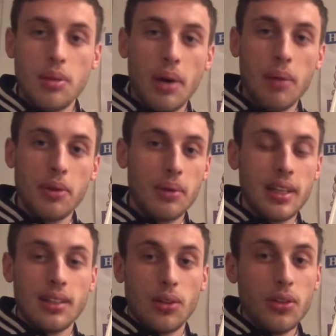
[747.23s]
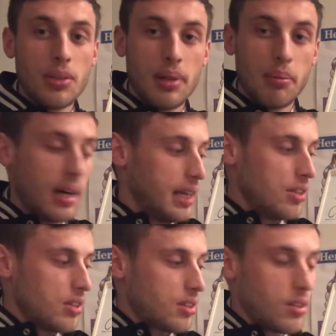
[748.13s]
You might be willing to lose a bit of money
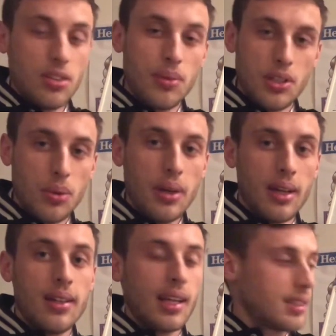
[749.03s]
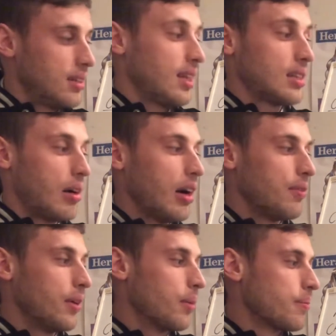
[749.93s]
just because you enjoy it. And that's how I
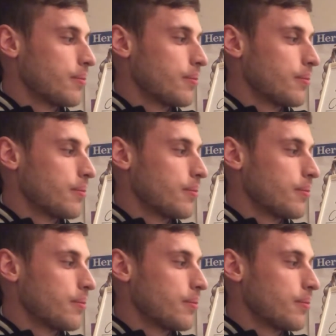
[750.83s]
feel.